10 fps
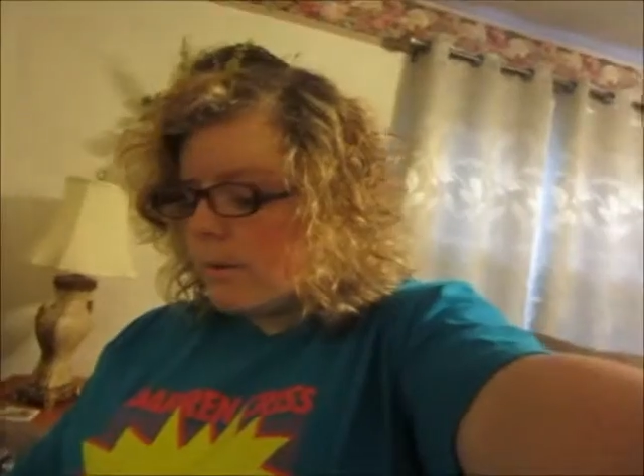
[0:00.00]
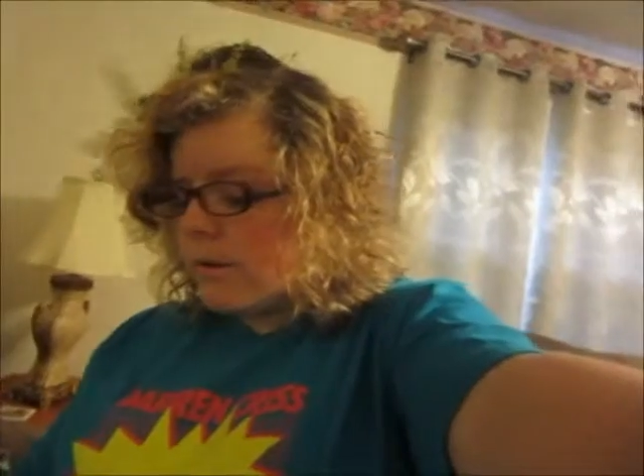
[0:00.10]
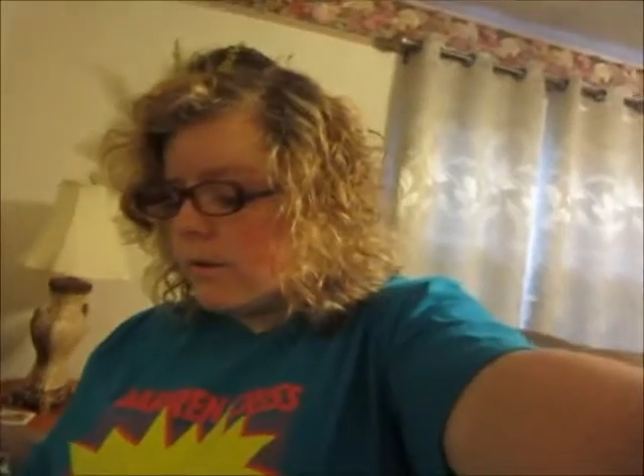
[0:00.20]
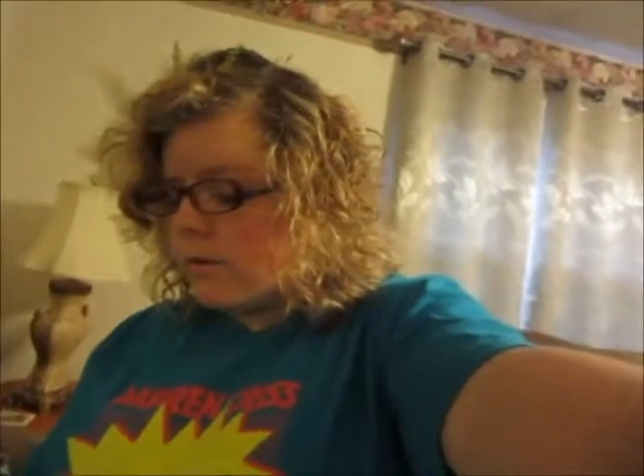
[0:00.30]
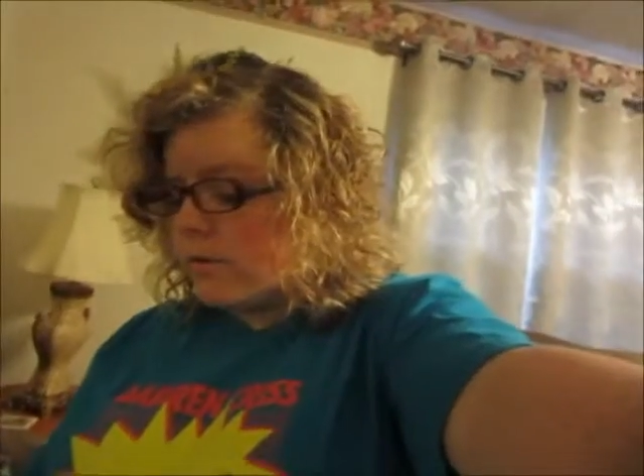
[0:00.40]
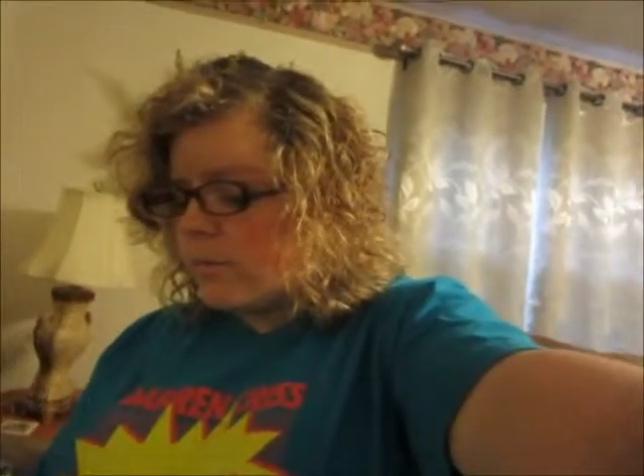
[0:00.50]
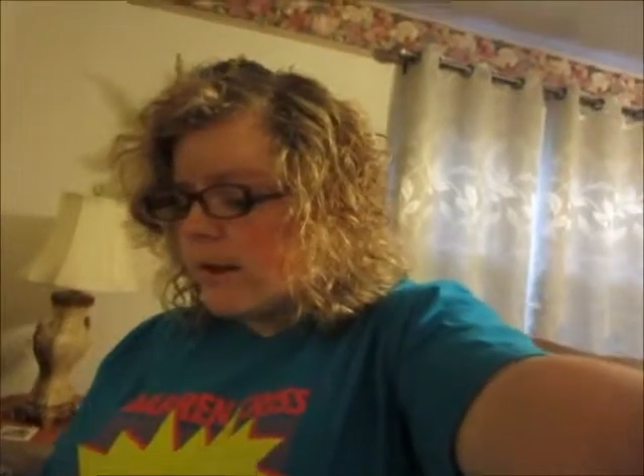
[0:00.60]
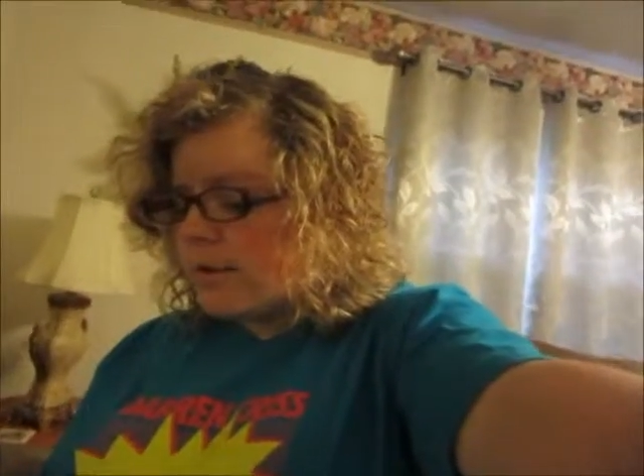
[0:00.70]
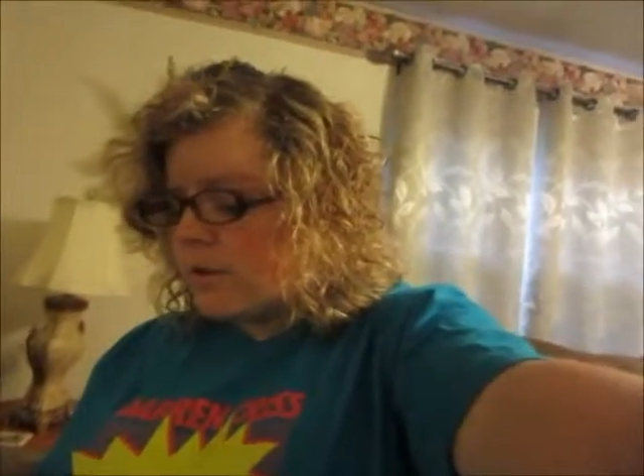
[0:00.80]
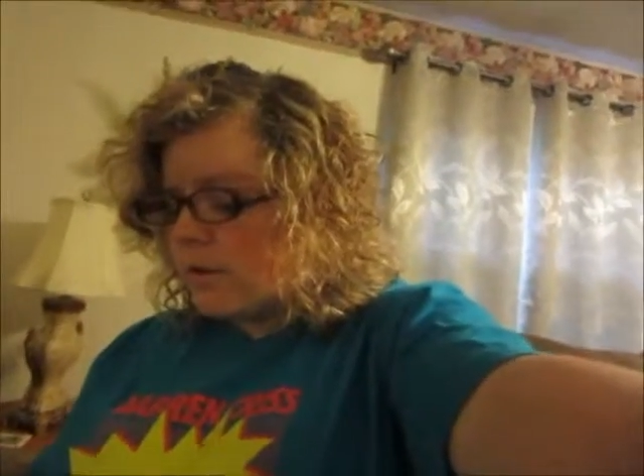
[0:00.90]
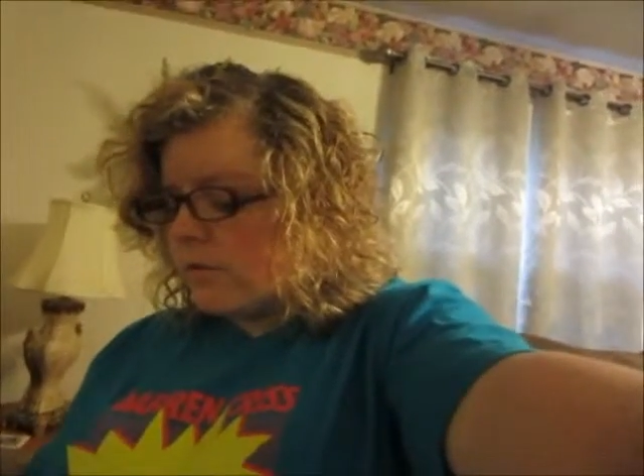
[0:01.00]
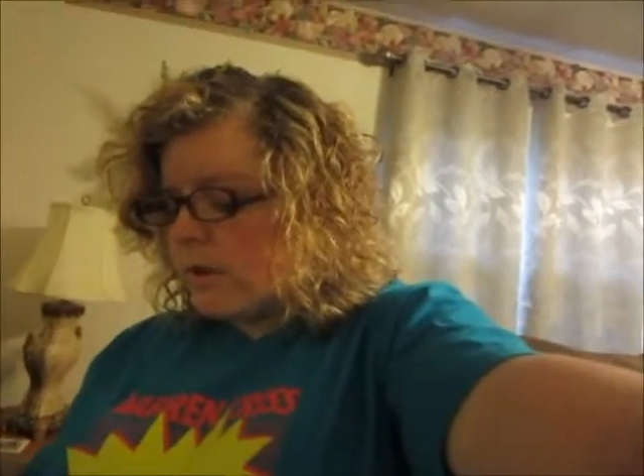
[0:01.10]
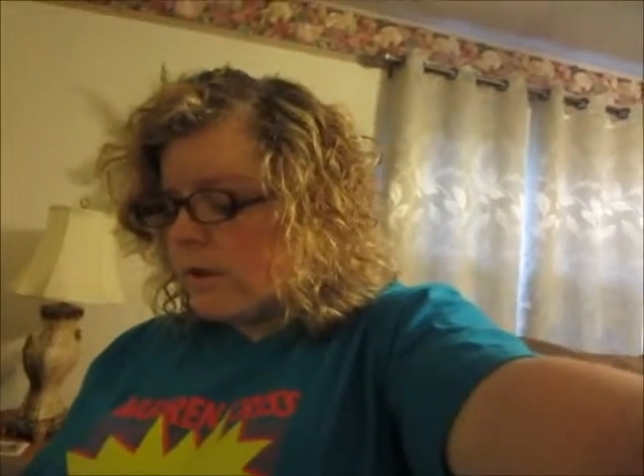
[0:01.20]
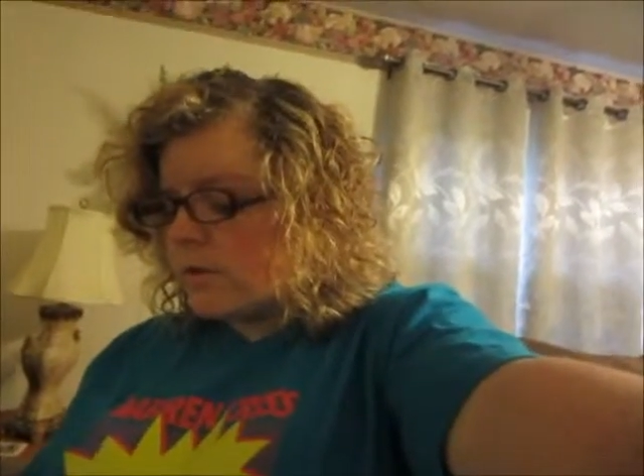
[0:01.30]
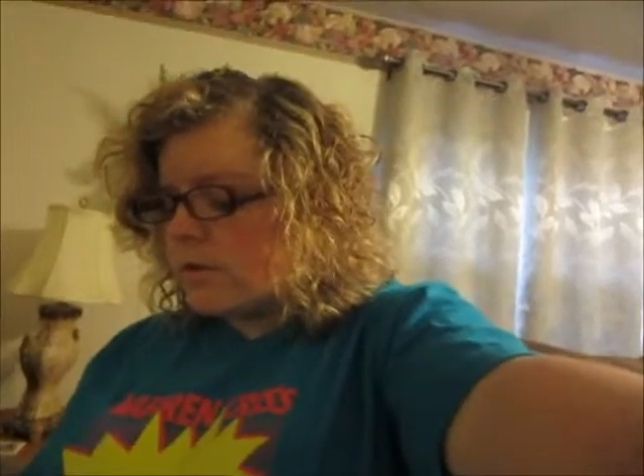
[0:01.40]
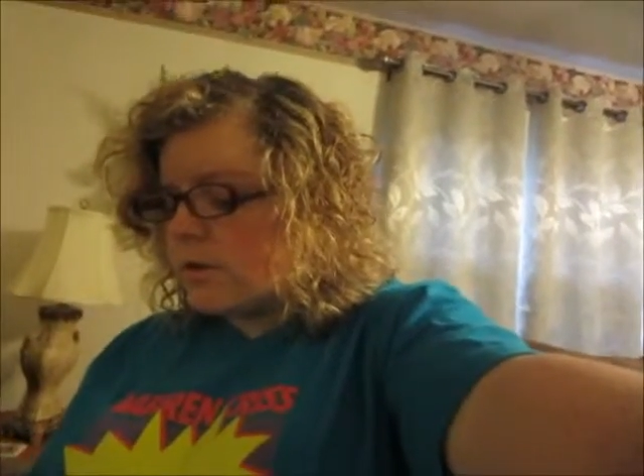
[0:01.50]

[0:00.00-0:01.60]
my pill for my acid reflux.